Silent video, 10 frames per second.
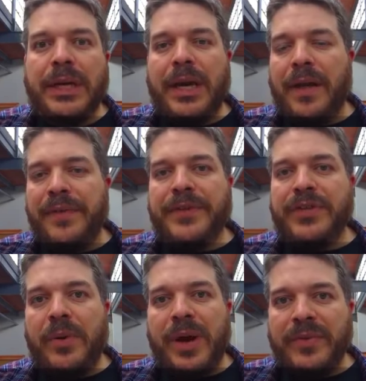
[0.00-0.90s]
The
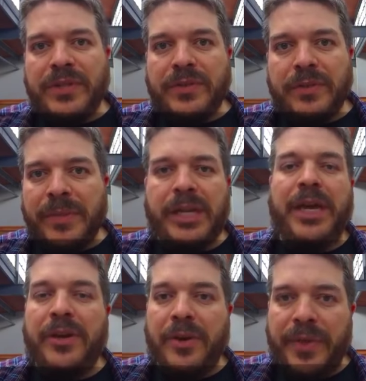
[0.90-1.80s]
Joe average user might
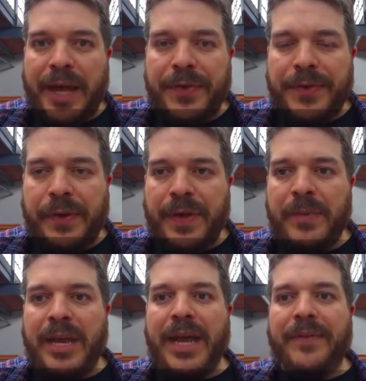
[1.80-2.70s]
not know that, so they
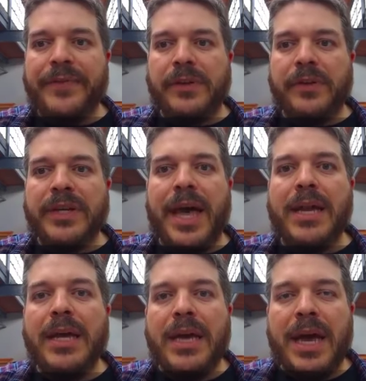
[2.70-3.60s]
might have to look
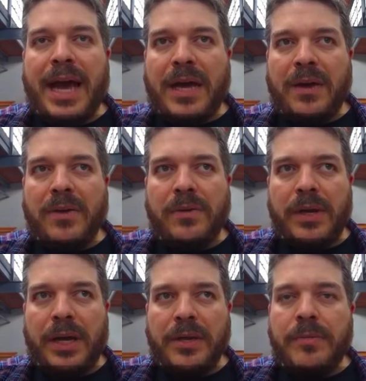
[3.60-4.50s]
at
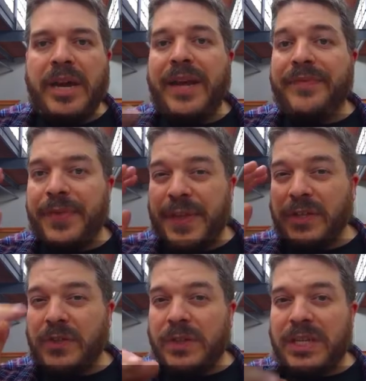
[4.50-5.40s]
how you might have to think
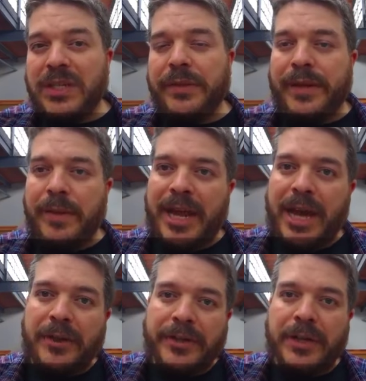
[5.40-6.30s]
strategically about
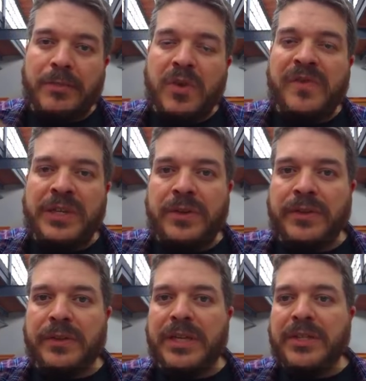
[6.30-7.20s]
how you're going to move a
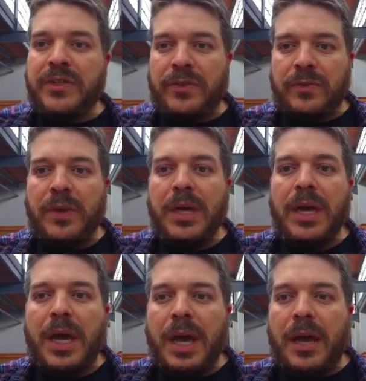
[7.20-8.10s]
user into
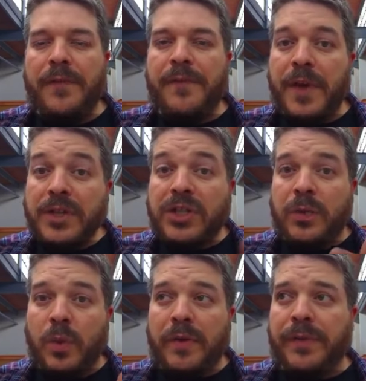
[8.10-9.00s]
a
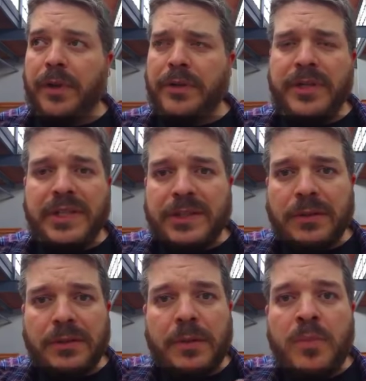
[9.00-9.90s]
function workflow. You can
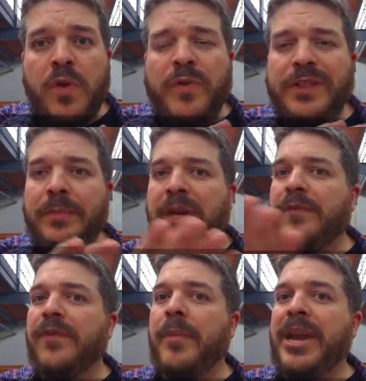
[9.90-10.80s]
certainly move somebody
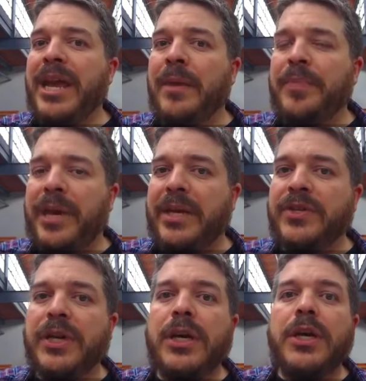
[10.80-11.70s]
from an AMP
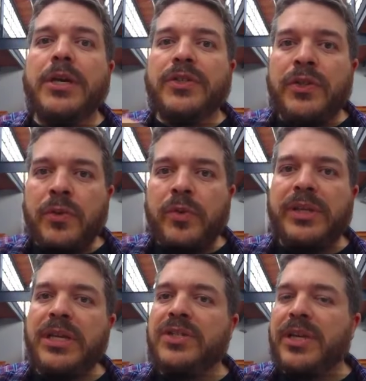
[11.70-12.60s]
page to a
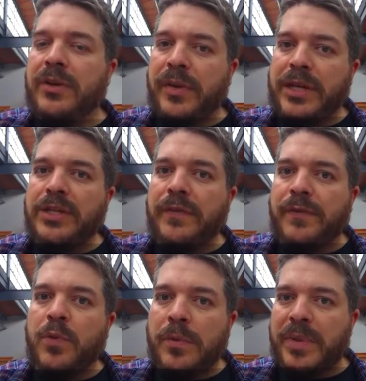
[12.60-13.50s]
lead generation
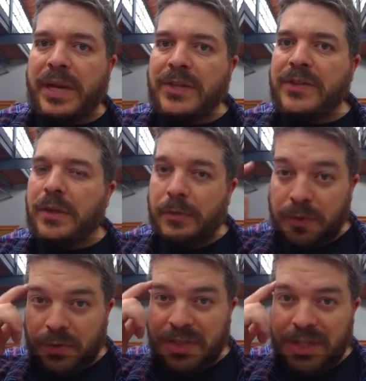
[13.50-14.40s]
form page, so
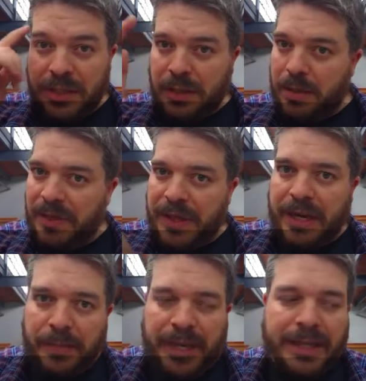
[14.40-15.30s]
strategically be
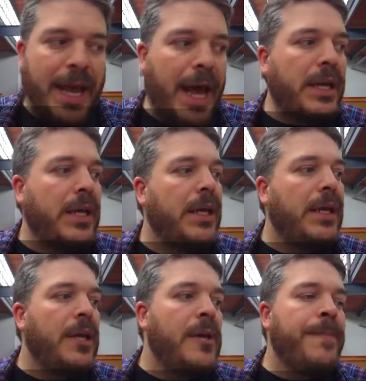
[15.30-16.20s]
thinking about that.
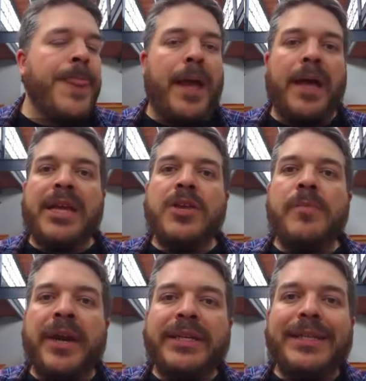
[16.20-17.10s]
Can you
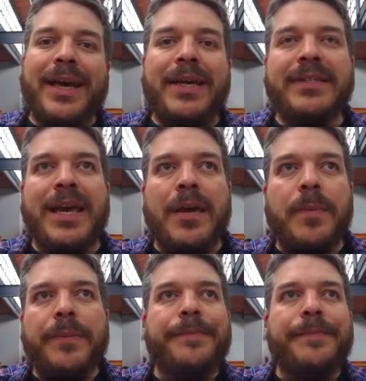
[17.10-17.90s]
monetize AMP?